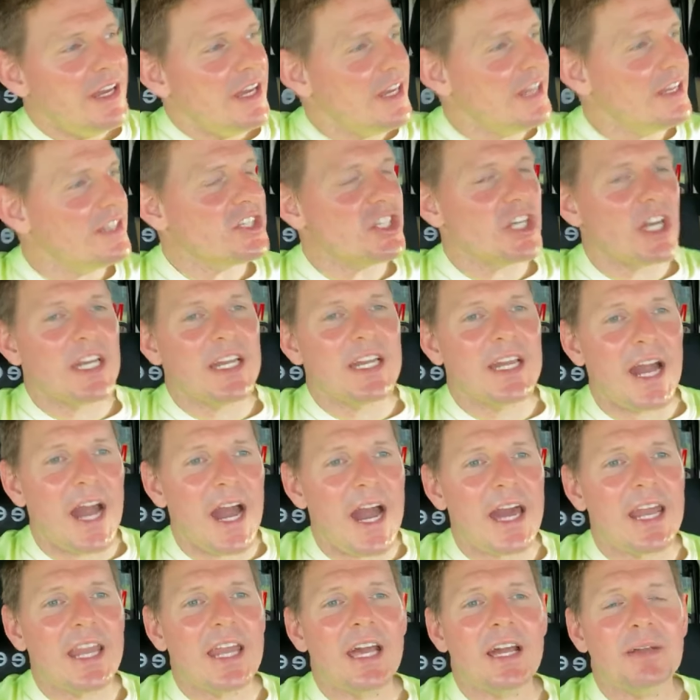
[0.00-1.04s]
is you
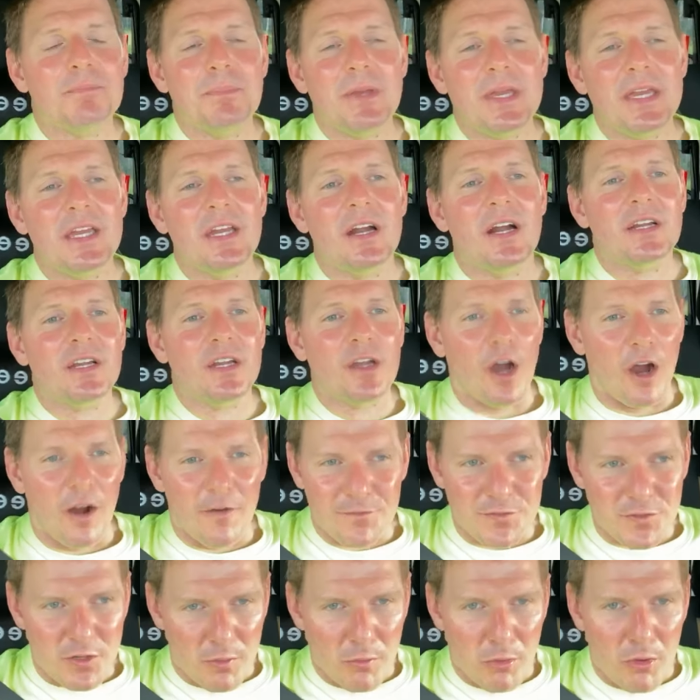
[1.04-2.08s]
gotta be
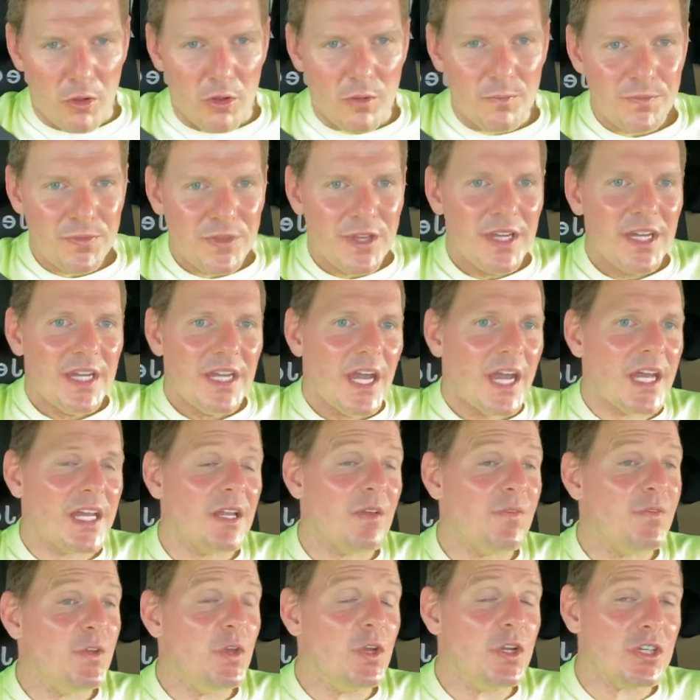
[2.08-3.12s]
uncomfortable. And
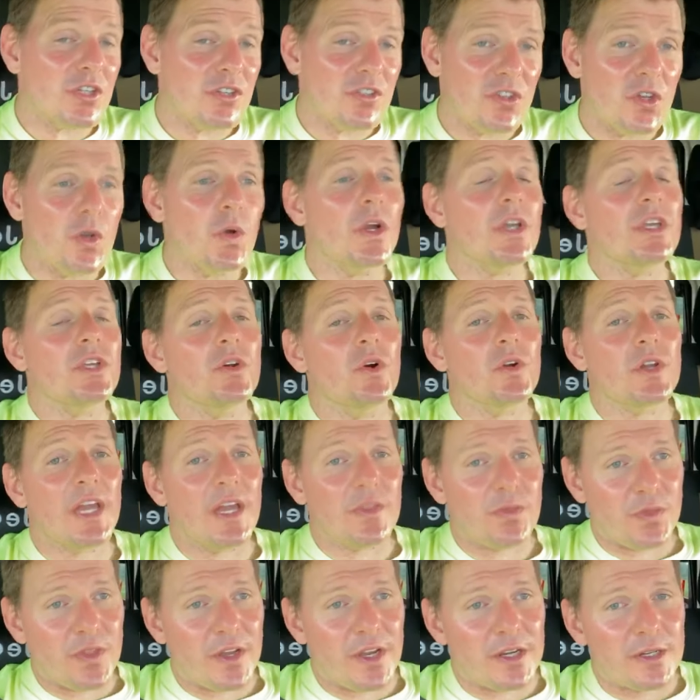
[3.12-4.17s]
if you can do it, you'll
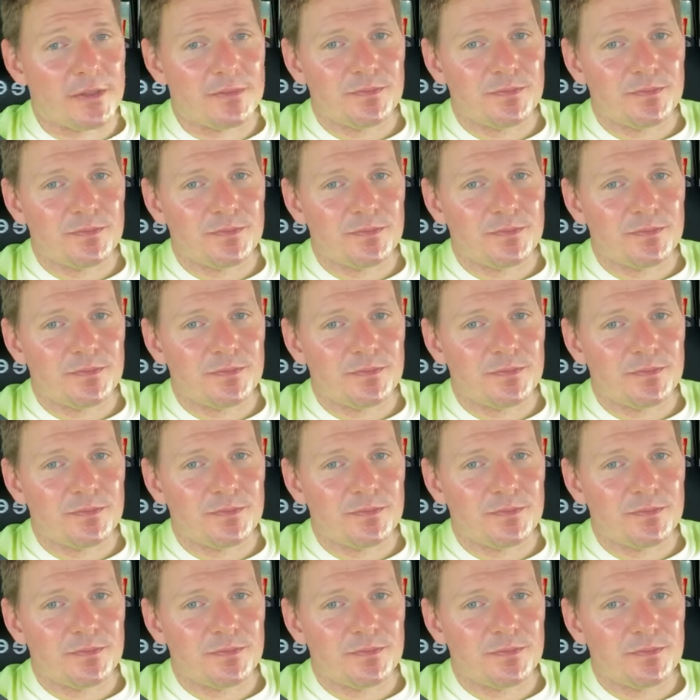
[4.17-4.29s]
get there.